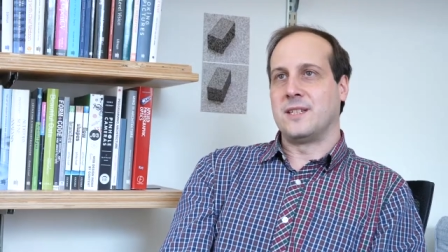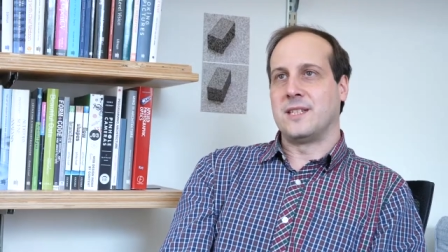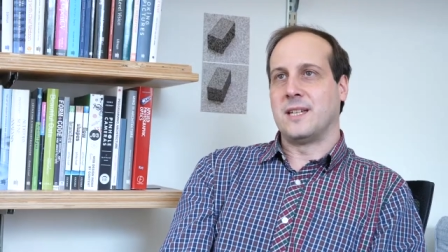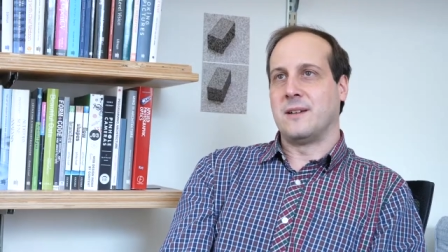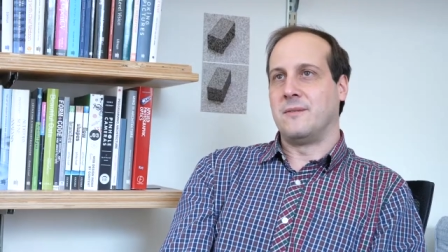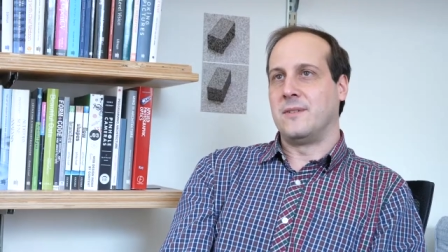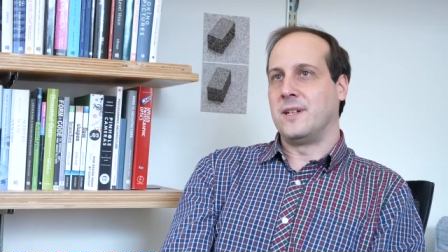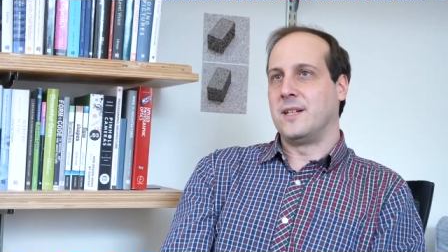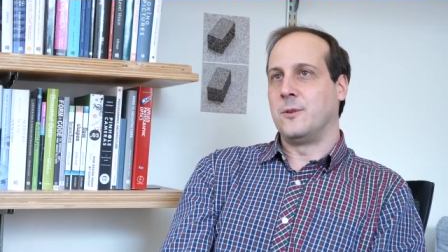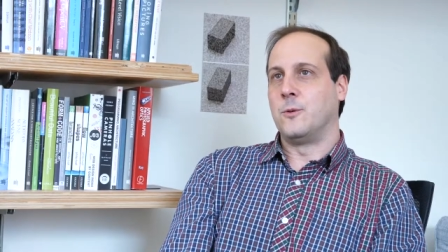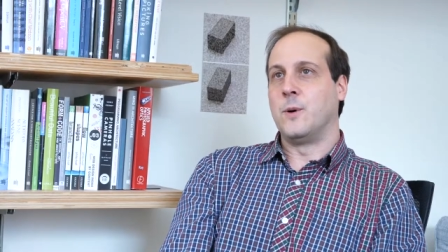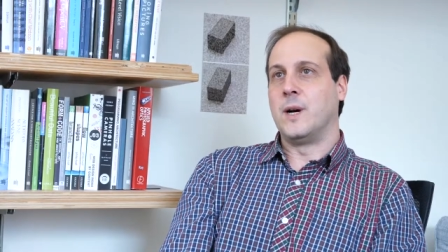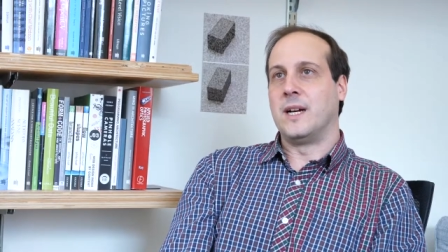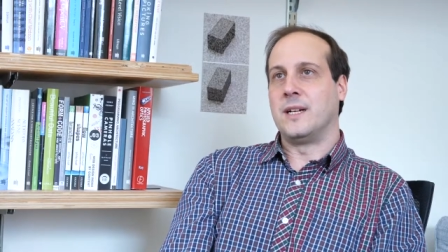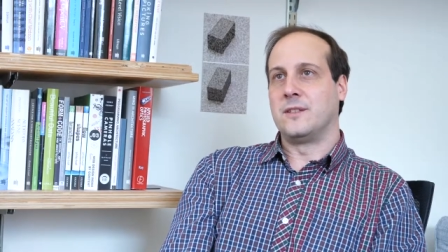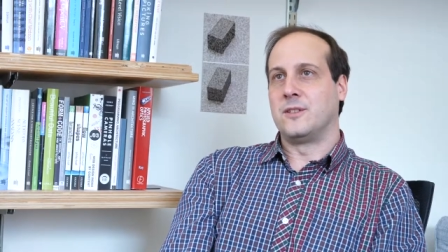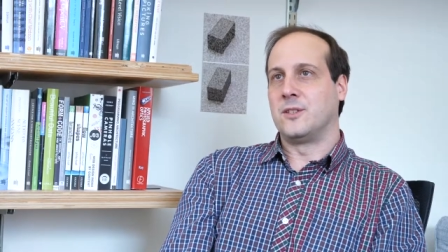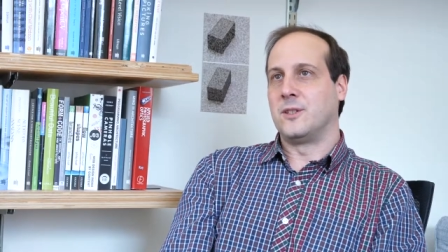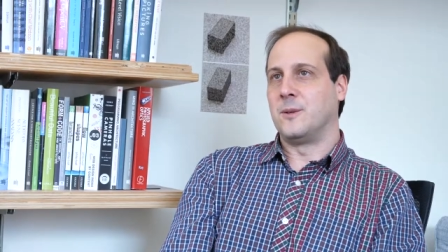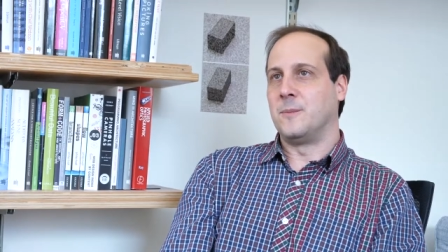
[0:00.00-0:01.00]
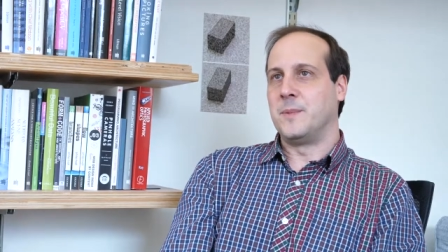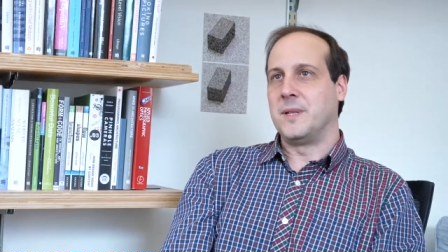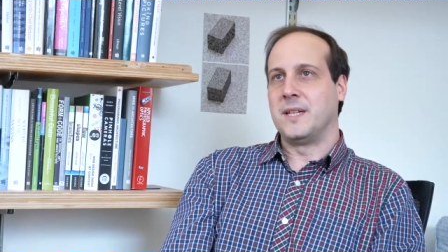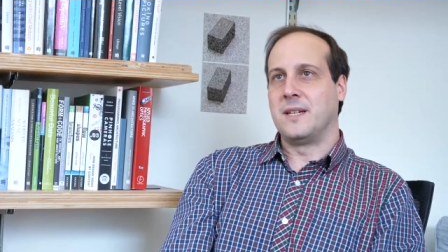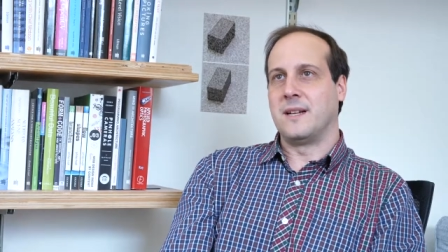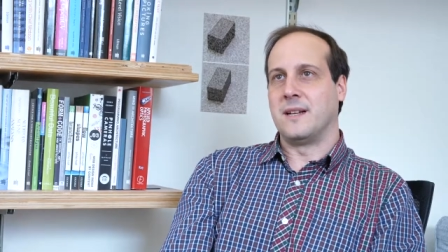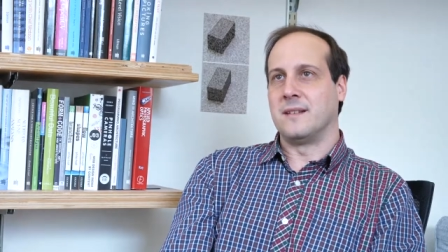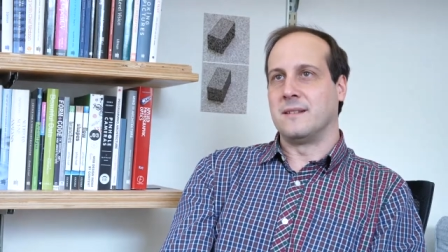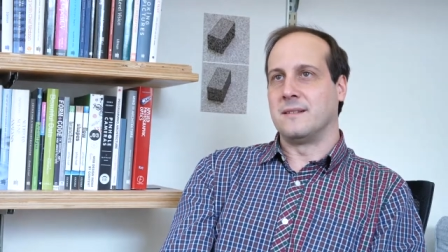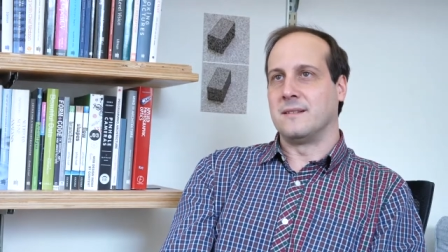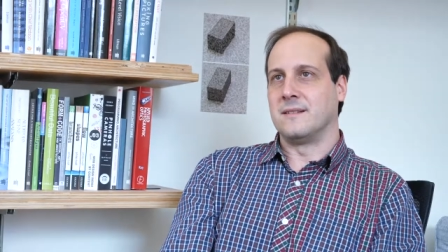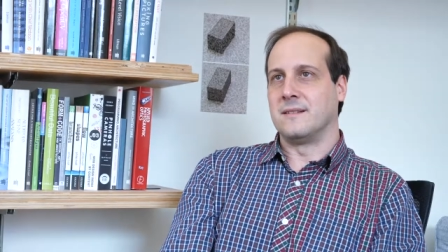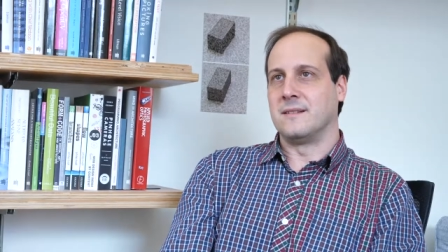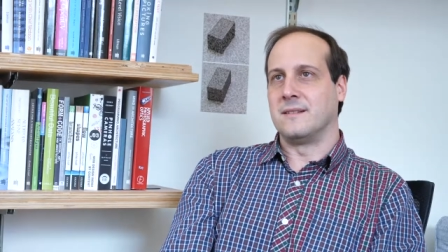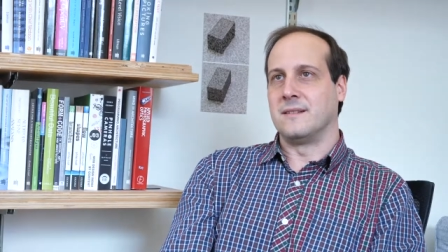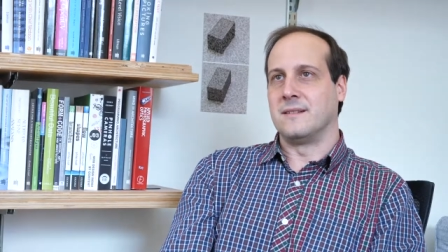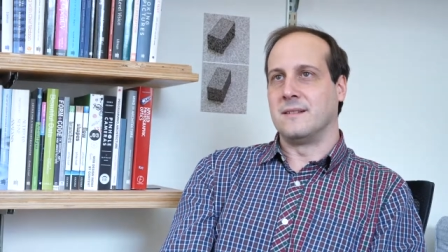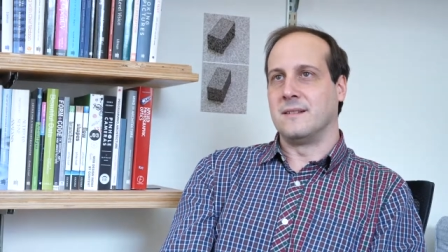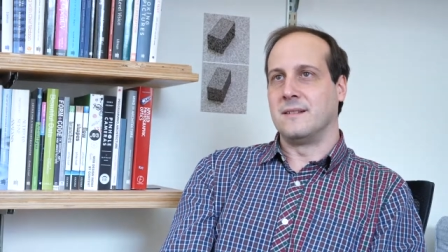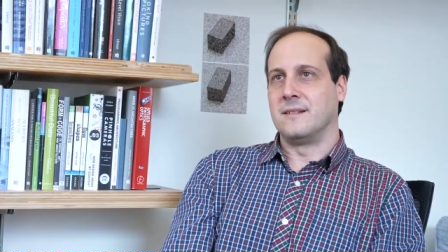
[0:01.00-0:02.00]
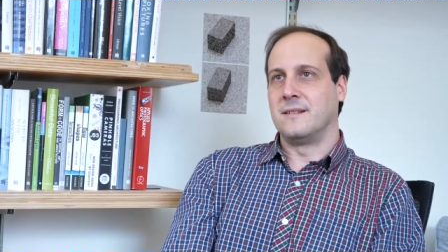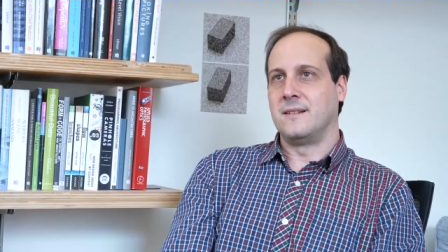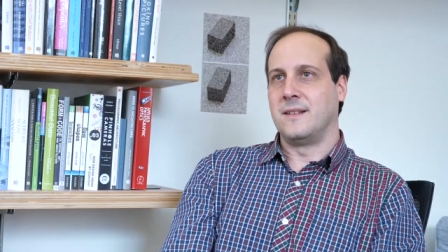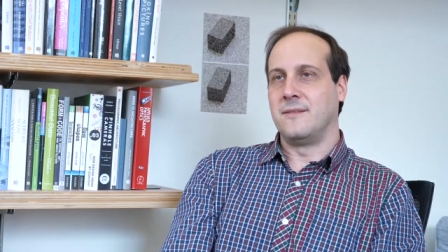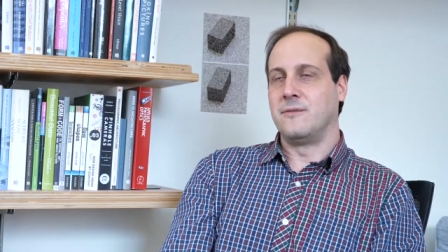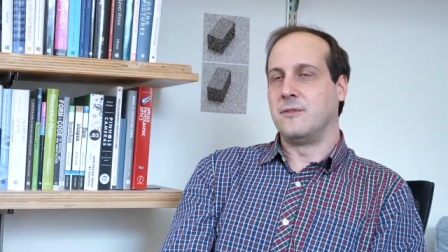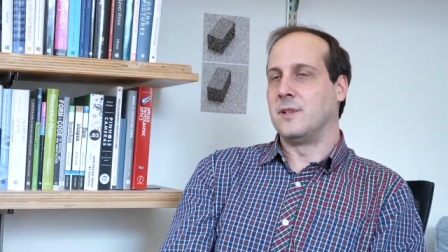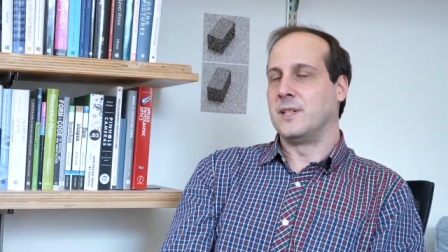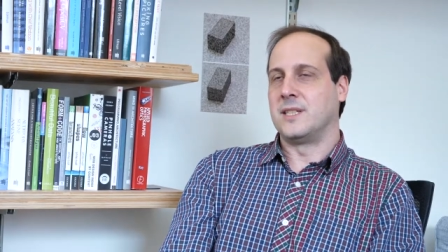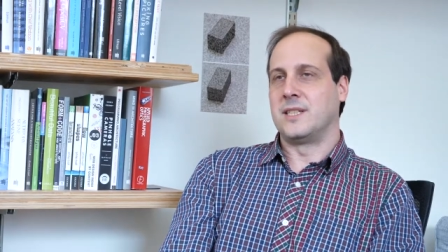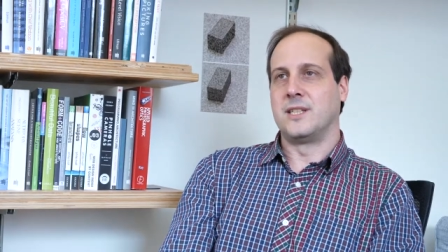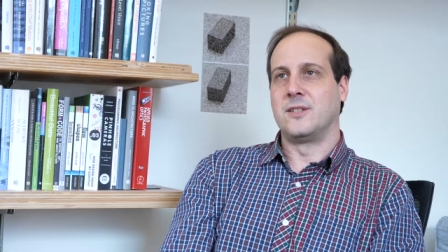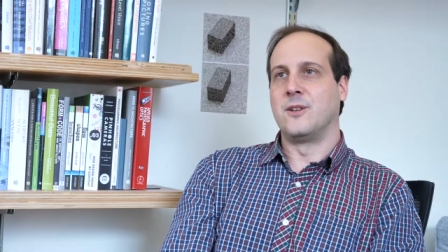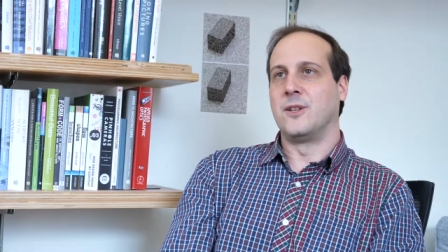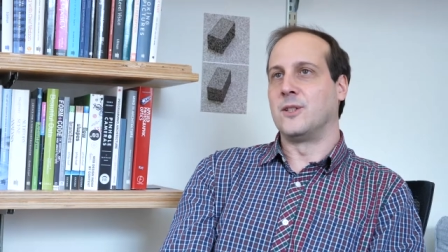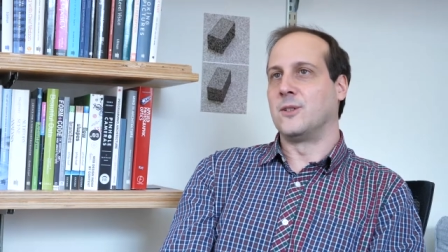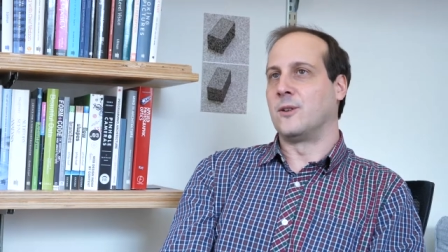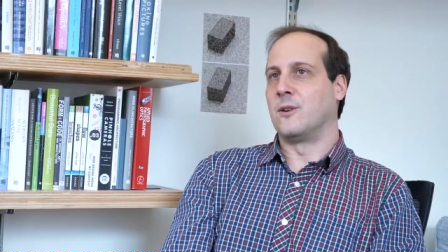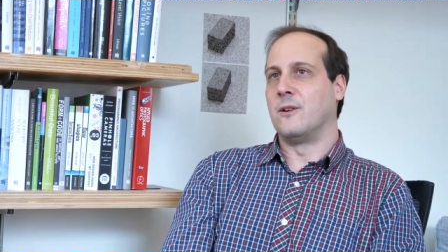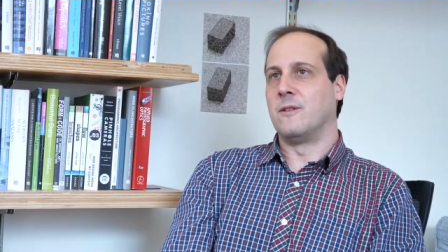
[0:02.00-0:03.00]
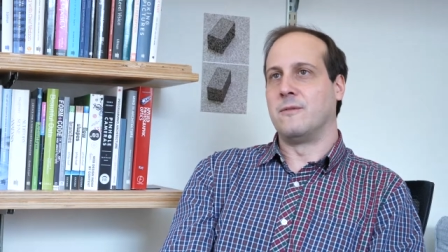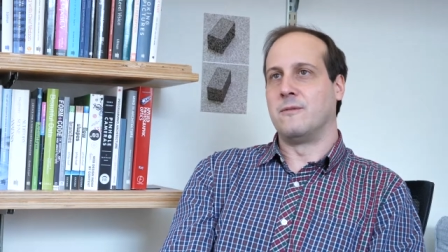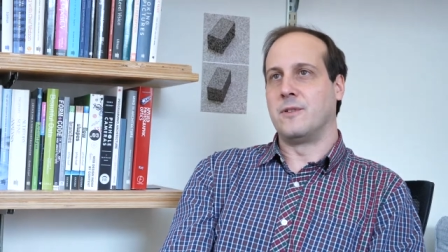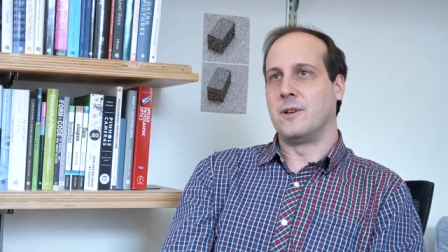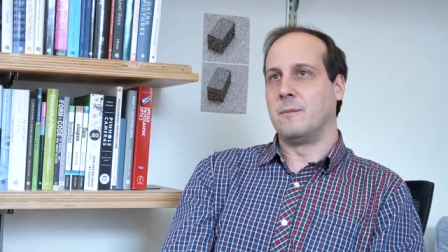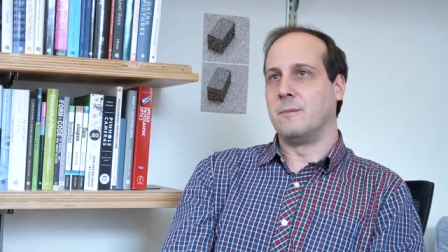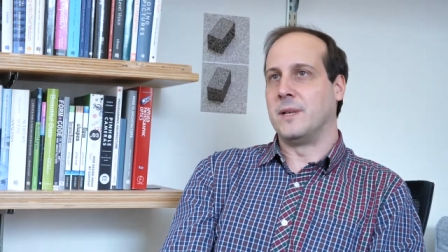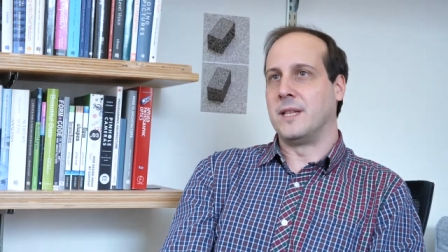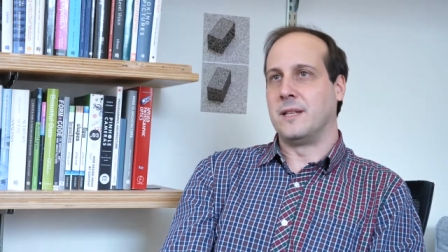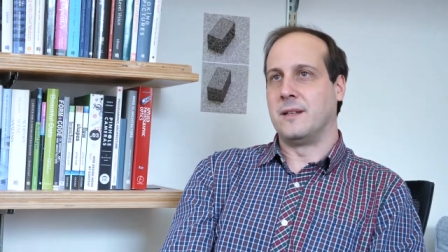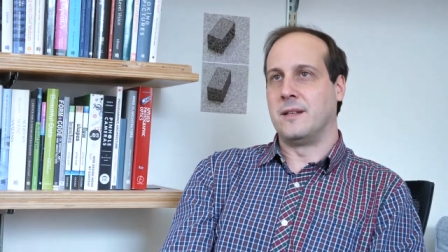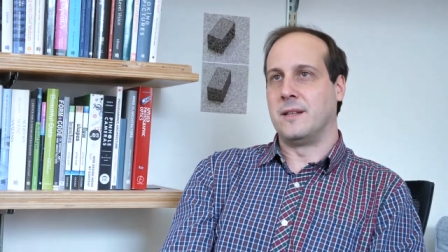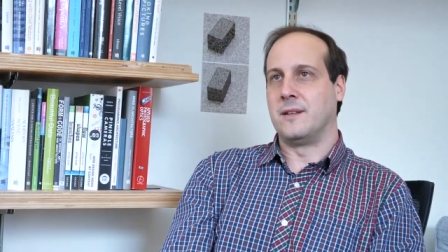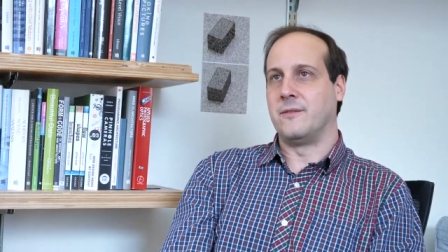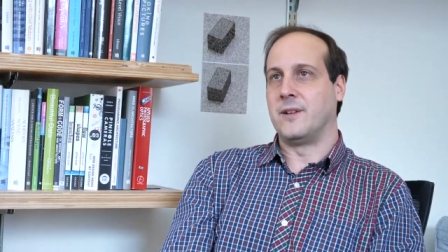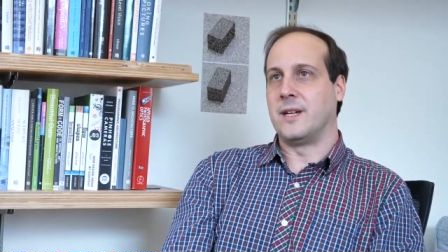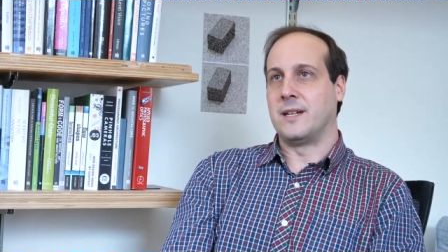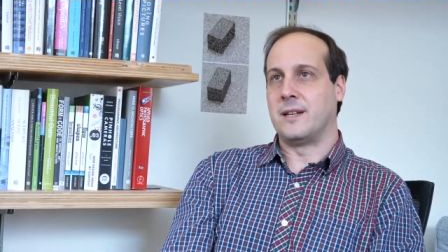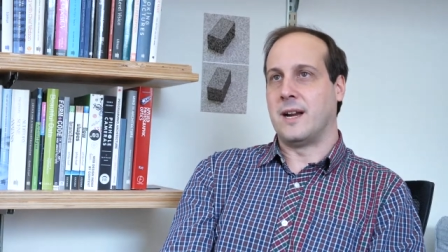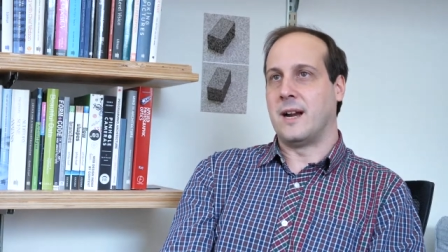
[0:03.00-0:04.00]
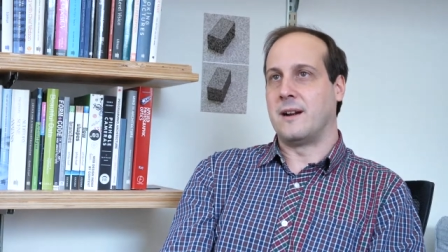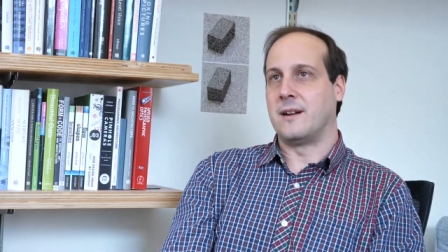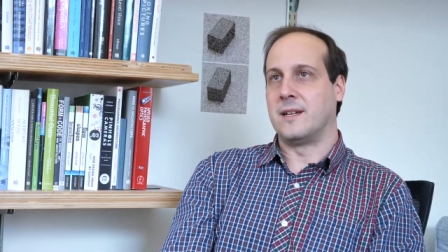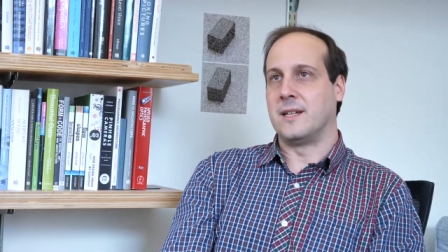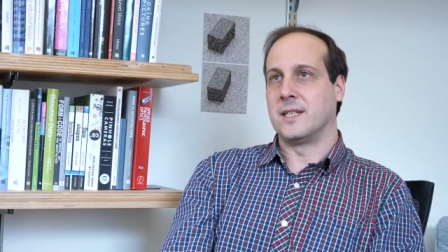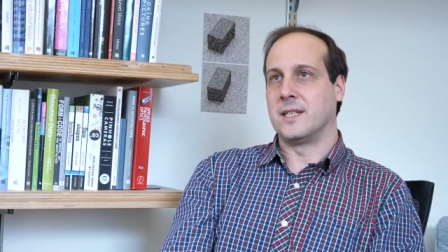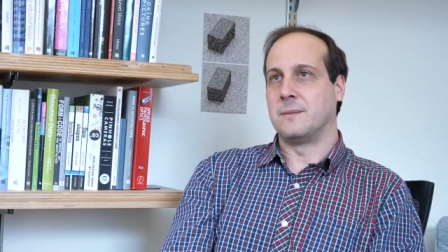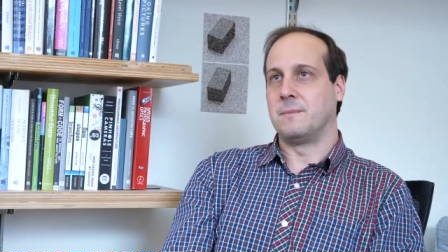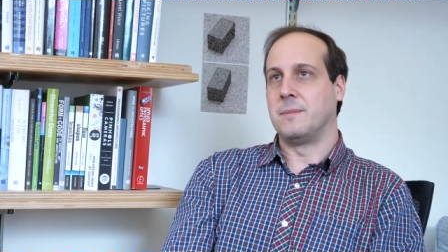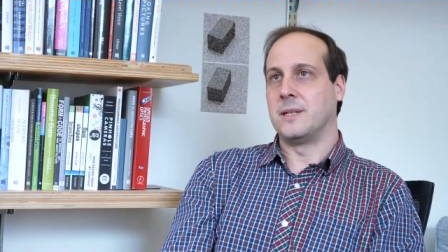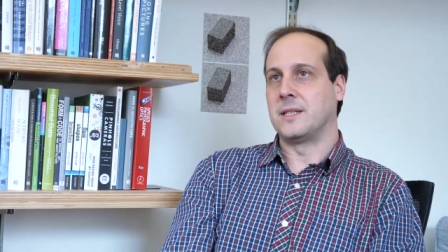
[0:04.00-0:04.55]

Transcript: is a very wide topic and influence is going to come from many different areas.